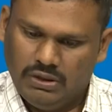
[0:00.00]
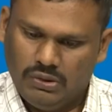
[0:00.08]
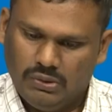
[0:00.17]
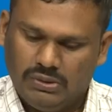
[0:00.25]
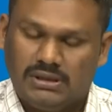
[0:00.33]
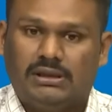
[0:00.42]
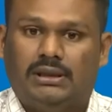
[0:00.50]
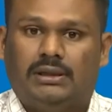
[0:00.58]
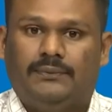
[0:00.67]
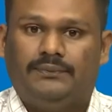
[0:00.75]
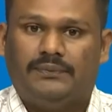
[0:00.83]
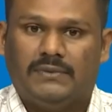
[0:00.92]
use
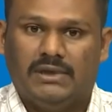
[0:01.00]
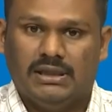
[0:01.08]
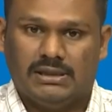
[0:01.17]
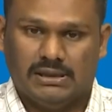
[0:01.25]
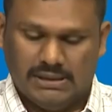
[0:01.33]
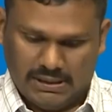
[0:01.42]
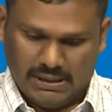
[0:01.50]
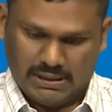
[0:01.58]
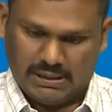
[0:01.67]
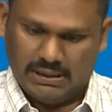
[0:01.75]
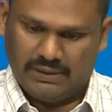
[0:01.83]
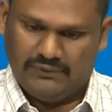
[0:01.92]
these
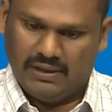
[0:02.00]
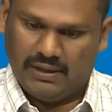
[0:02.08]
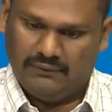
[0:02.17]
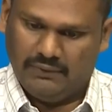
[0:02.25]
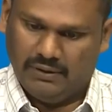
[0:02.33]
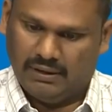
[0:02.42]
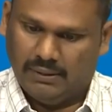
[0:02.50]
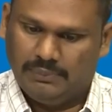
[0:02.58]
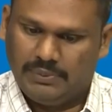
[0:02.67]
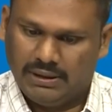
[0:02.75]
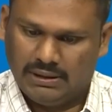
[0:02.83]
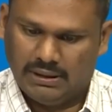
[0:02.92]
results that we have
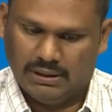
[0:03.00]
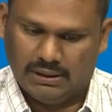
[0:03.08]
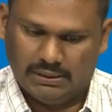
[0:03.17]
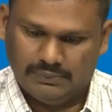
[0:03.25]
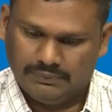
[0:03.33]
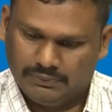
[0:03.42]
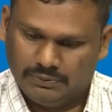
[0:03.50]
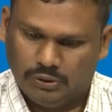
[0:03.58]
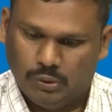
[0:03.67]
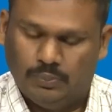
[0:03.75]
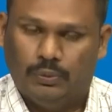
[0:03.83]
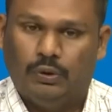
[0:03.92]
developed
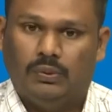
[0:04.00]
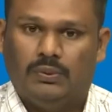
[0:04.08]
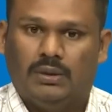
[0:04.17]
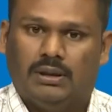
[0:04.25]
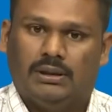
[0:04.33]
to prove